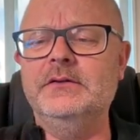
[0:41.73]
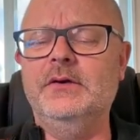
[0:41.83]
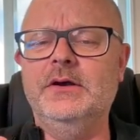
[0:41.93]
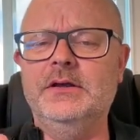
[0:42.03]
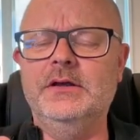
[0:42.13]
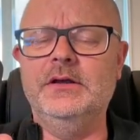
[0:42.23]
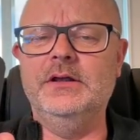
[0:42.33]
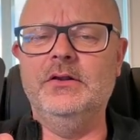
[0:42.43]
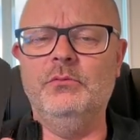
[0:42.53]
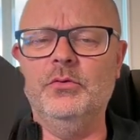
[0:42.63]
a
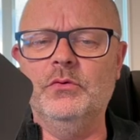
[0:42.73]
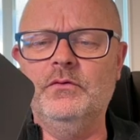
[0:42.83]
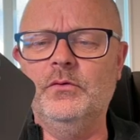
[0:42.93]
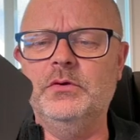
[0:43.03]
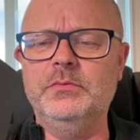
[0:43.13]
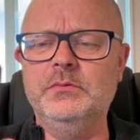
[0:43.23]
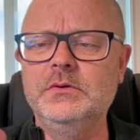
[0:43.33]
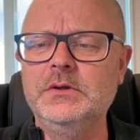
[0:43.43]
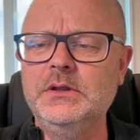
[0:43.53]
lot more affordable.